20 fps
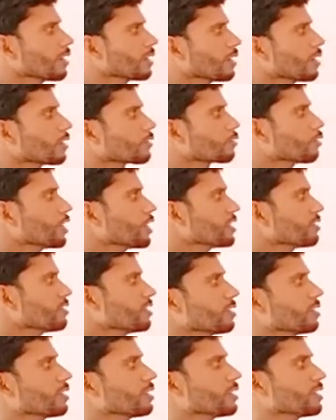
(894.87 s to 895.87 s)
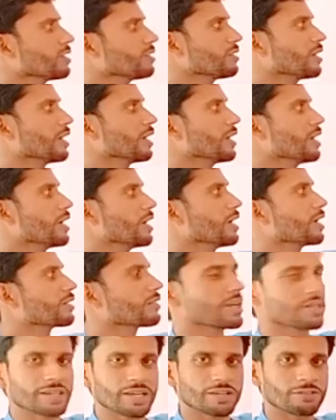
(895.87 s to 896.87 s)
So it is a
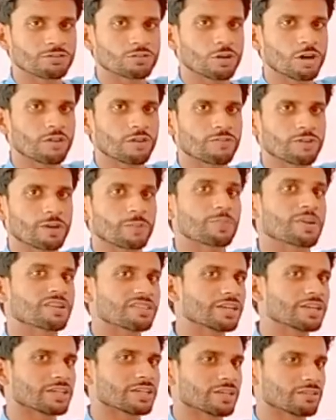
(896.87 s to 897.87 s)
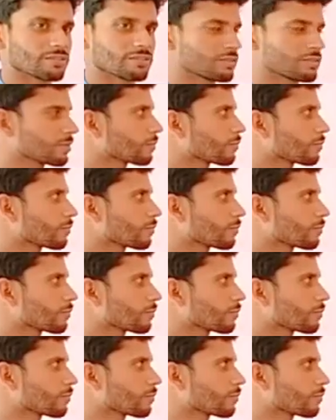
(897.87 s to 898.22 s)
sentence of present tense.